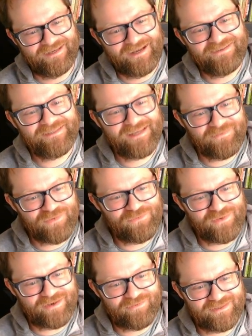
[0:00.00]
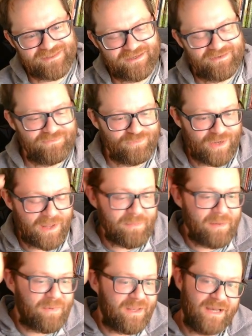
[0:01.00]
I was saying it'd be weird where it's like, what I
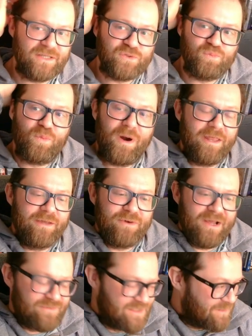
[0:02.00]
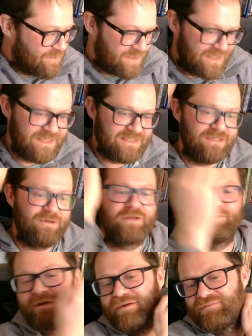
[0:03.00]
meant by that is one of them would have double E's and the
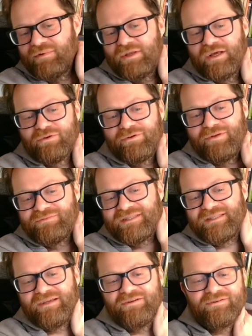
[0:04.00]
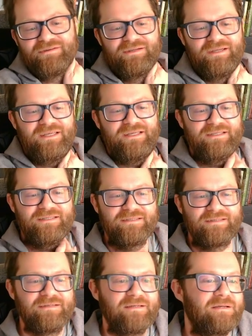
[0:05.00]
other one would have single E's.